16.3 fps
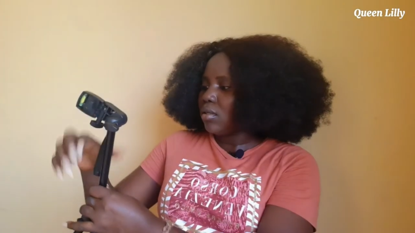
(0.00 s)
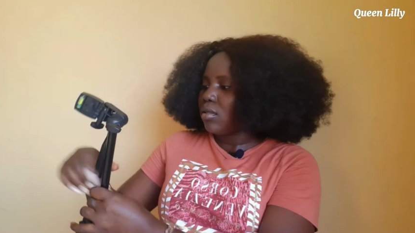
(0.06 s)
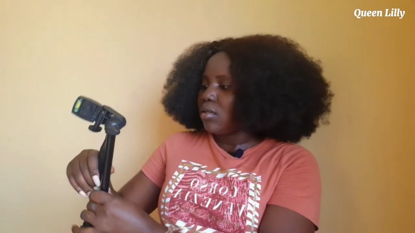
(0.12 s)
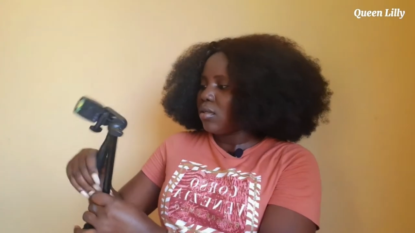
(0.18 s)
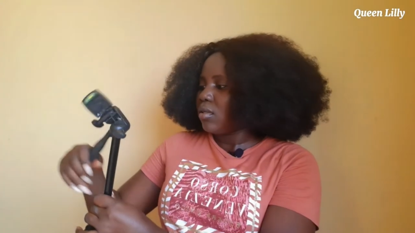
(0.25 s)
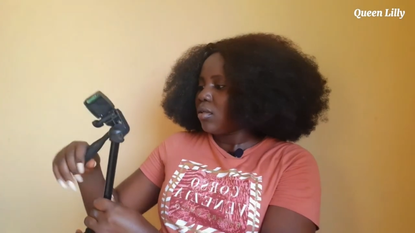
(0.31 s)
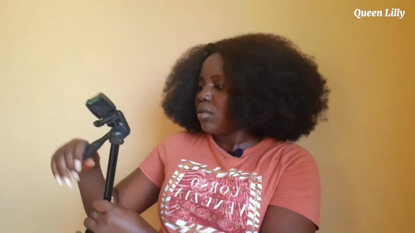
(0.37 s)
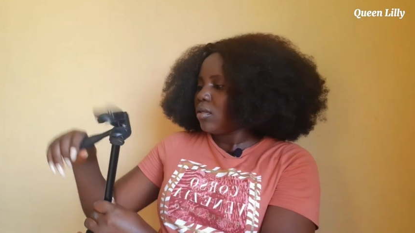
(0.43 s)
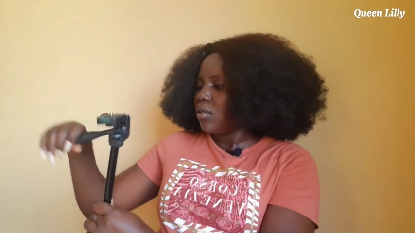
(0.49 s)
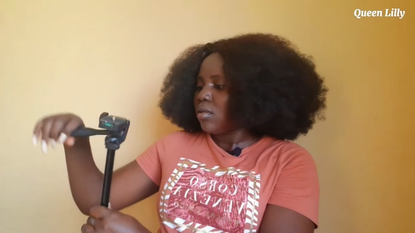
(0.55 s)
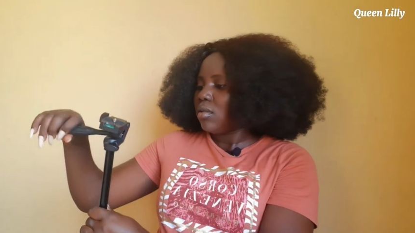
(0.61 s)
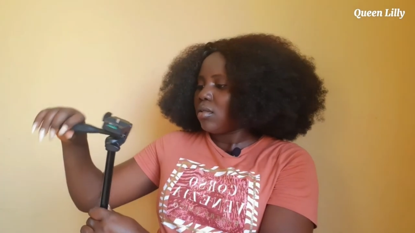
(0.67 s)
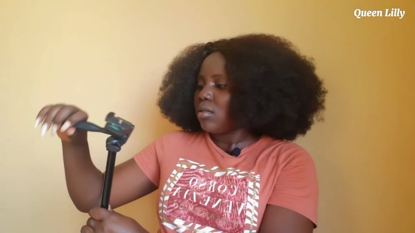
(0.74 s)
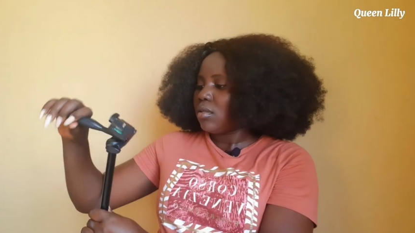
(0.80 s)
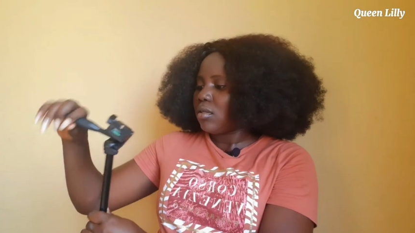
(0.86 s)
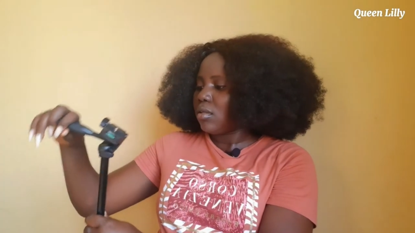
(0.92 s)

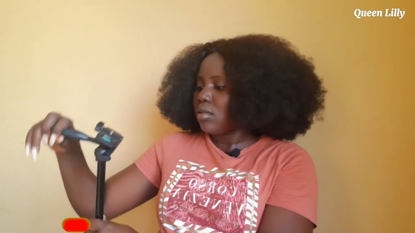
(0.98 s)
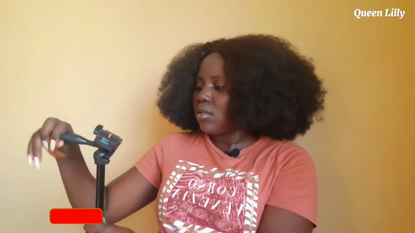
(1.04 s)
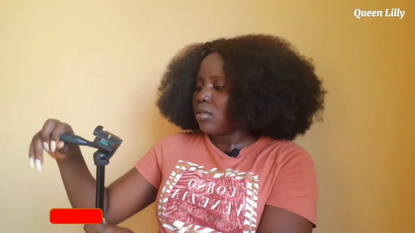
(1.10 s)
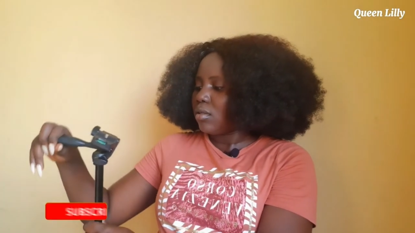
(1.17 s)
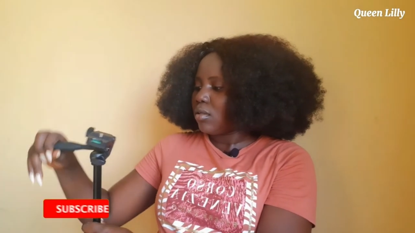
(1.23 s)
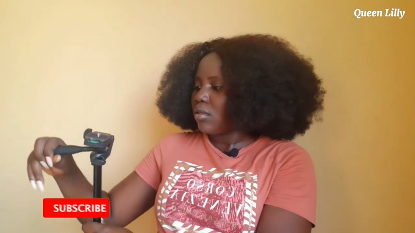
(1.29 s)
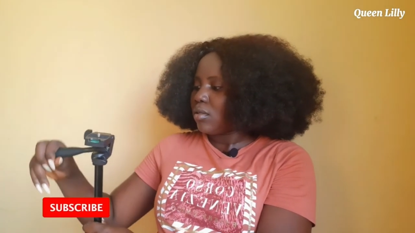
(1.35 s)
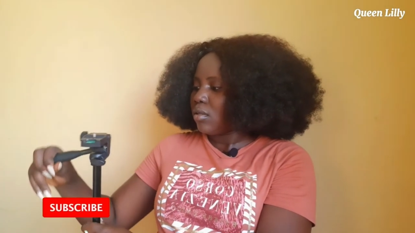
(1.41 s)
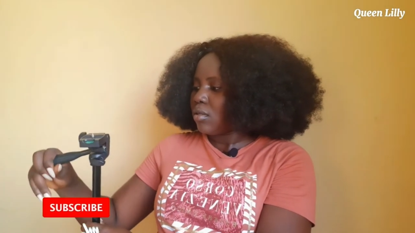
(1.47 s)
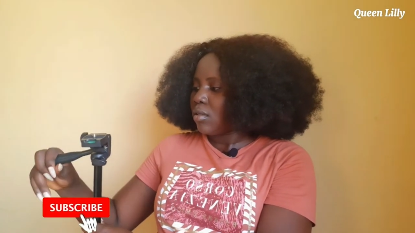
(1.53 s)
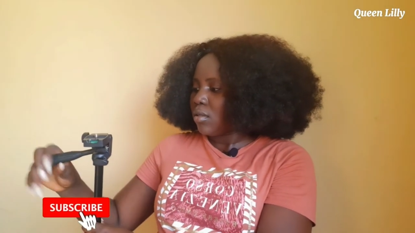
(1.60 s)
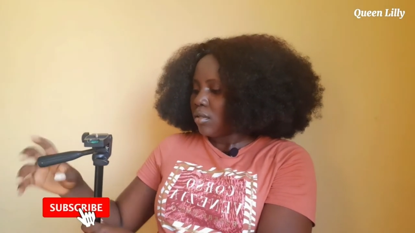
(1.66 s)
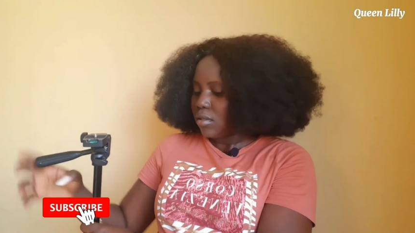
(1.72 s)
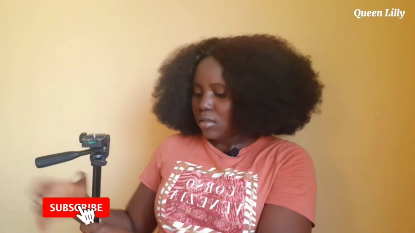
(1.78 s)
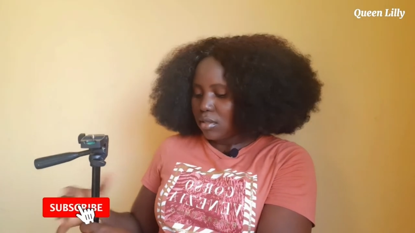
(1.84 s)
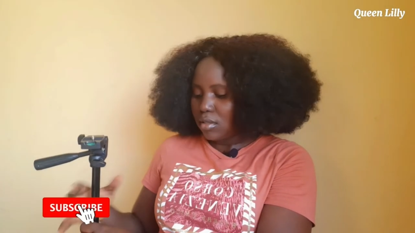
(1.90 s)

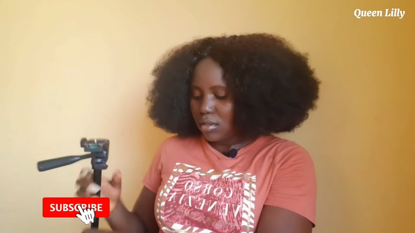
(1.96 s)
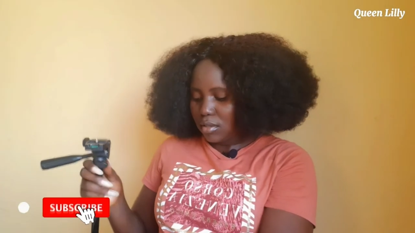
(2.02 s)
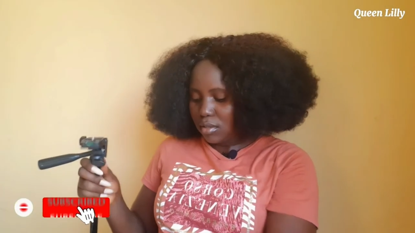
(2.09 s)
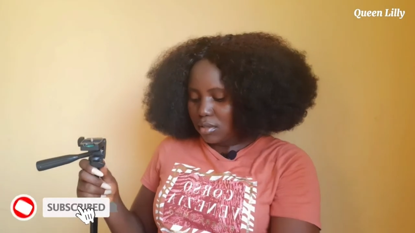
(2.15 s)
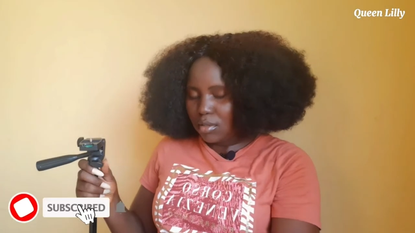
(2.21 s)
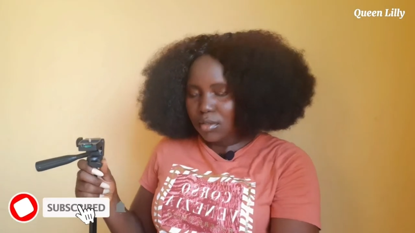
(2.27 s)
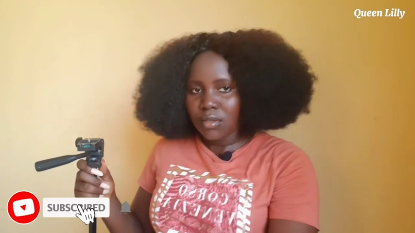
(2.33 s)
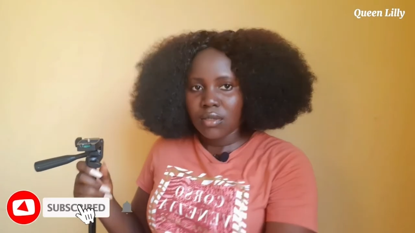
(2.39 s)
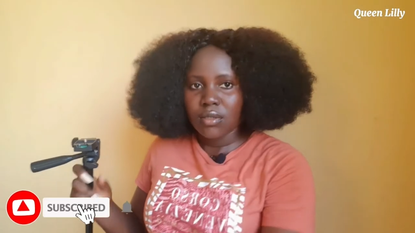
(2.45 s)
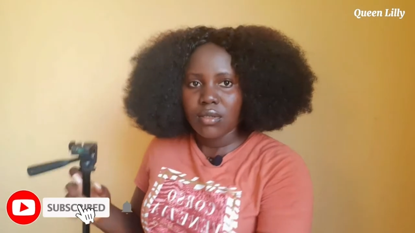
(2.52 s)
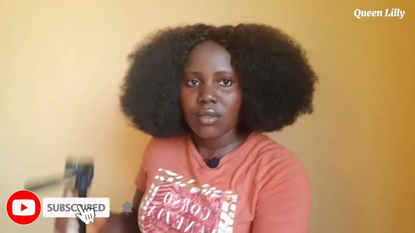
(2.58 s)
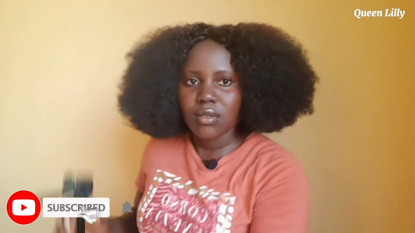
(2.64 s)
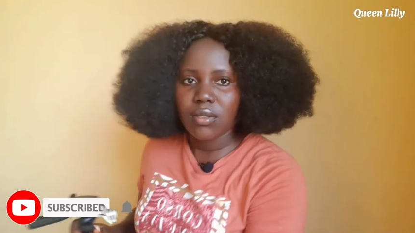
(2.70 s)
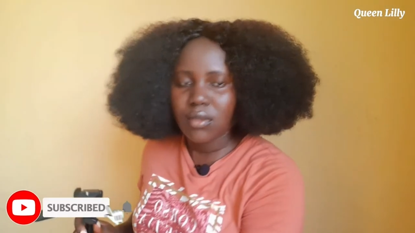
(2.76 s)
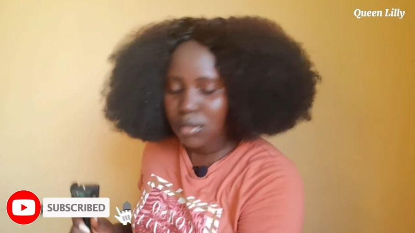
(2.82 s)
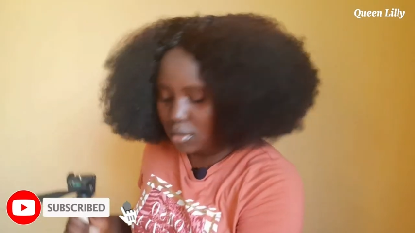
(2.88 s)

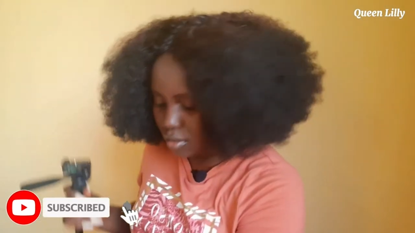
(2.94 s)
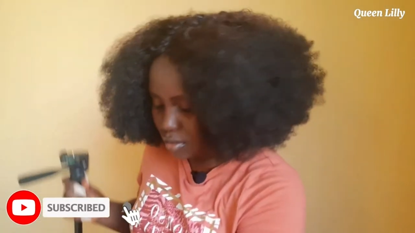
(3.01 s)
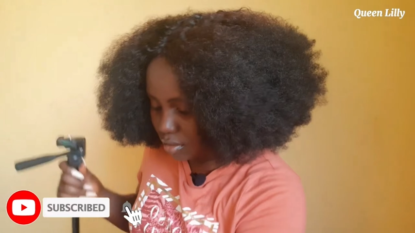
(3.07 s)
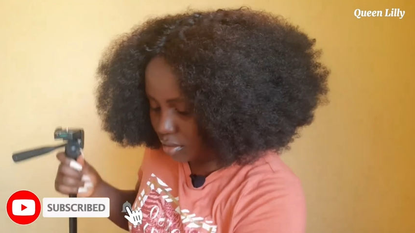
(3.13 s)
[no speech]